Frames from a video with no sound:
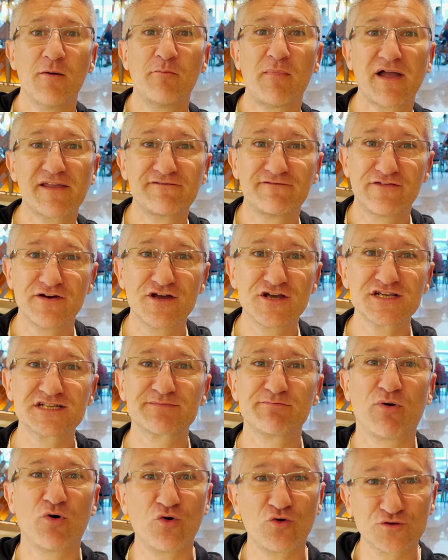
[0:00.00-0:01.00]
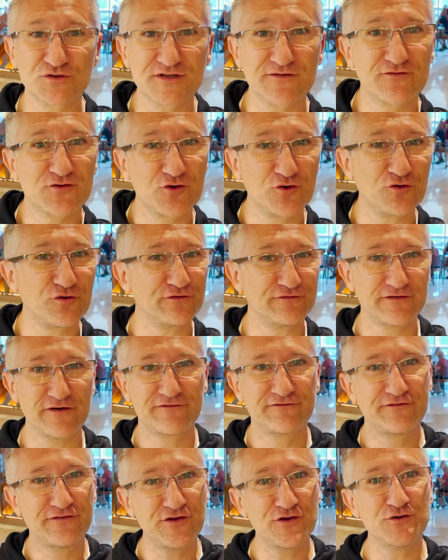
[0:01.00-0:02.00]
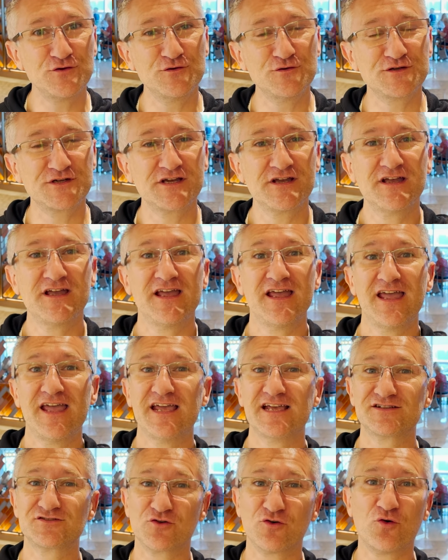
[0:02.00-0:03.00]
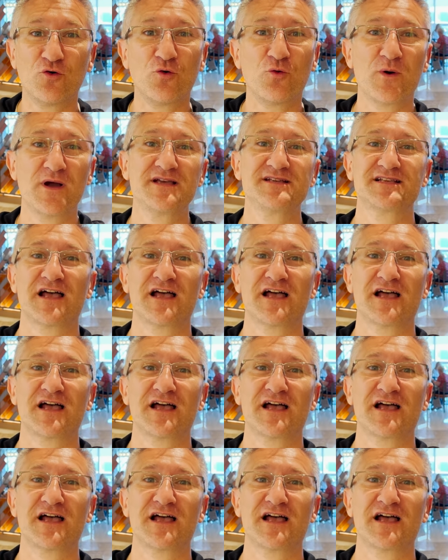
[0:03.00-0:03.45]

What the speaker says: My first port of call for food is always